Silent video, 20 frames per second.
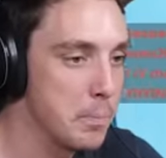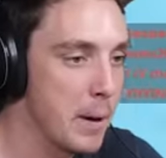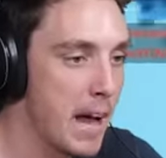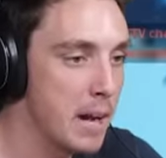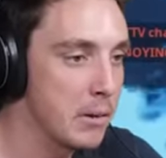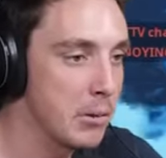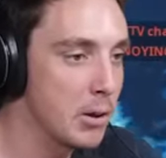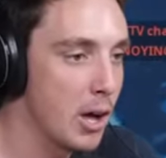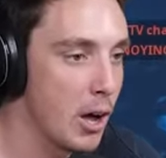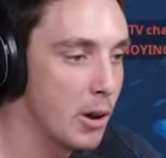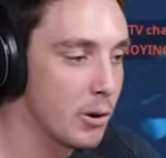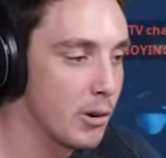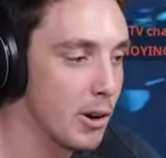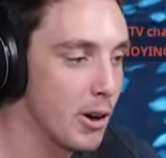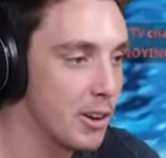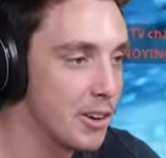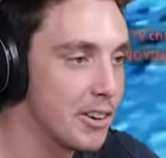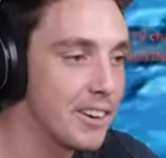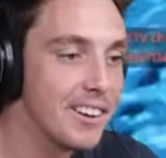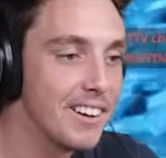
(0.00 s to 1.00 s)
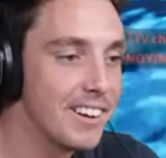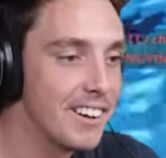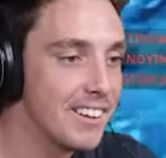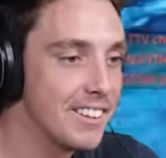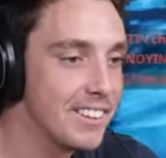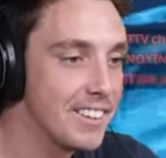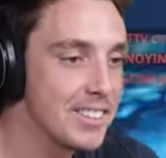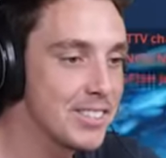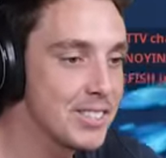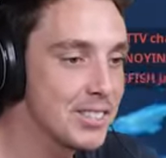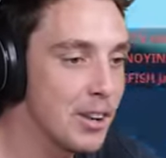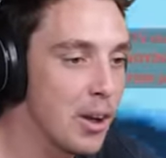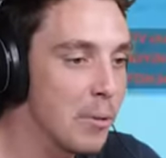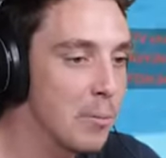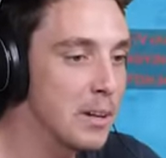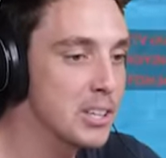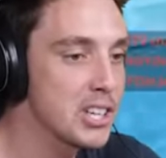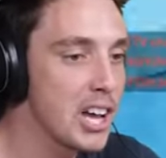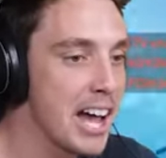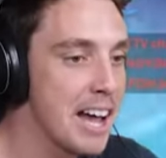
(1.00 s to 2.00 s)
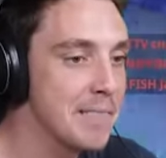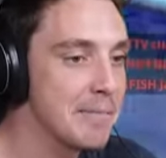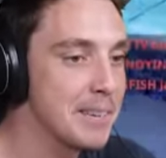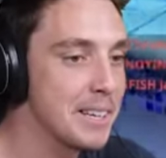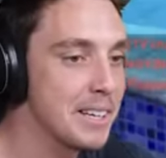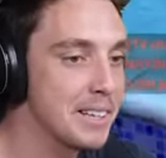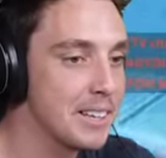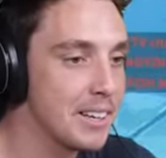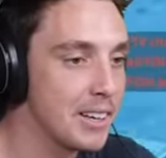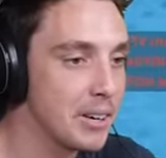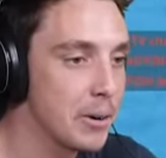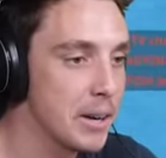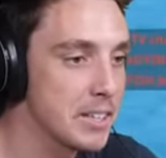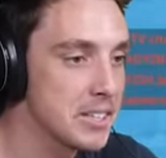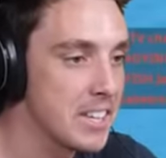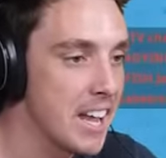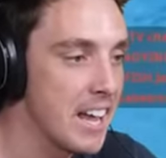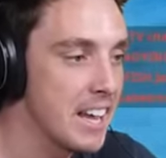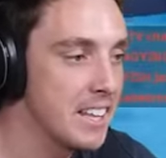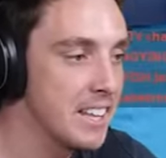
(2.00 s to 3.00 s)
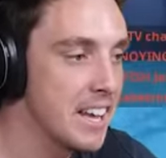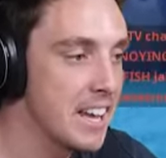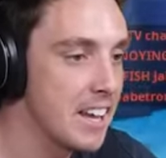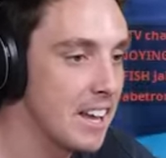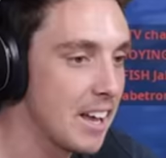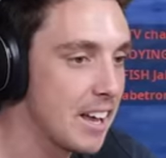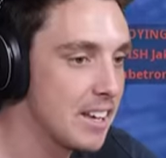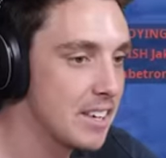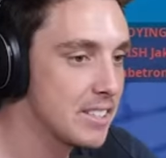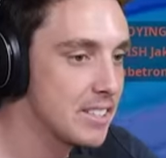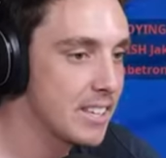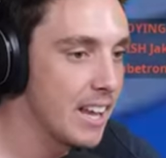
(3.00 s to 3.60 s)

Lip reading: much battle going on. There's so much happening. Quick, stay in there.